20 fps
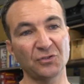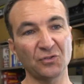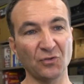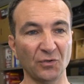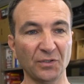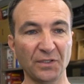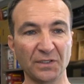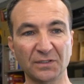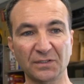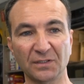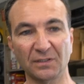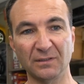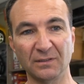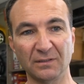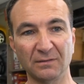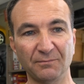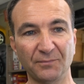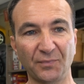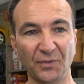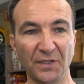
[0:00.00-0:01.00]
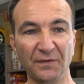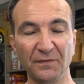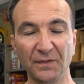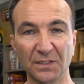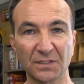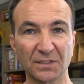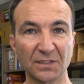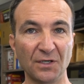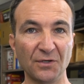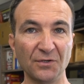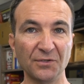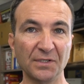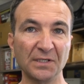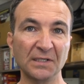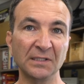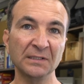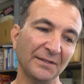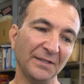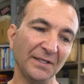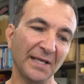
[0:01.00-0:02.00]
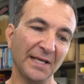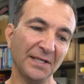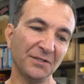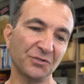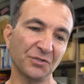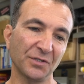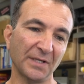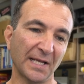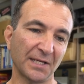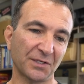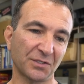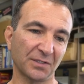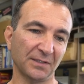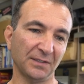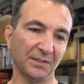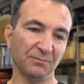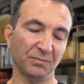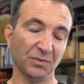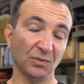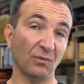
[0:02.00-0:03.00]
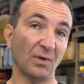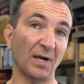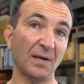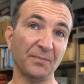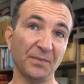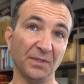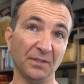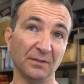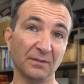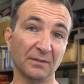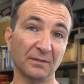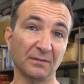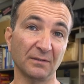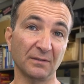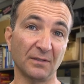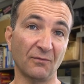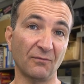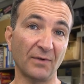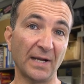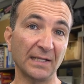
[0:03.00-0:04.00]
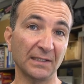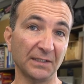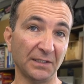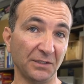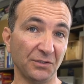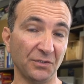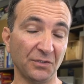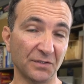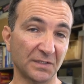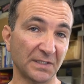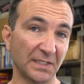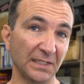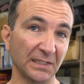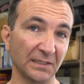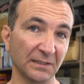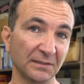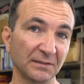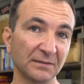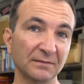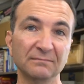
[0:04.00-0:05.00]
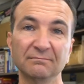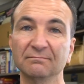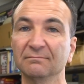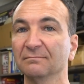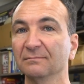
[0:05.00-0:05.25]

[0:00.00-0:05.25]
Talking to the previous owner, the engine actually blew up in a rally in New Zealand.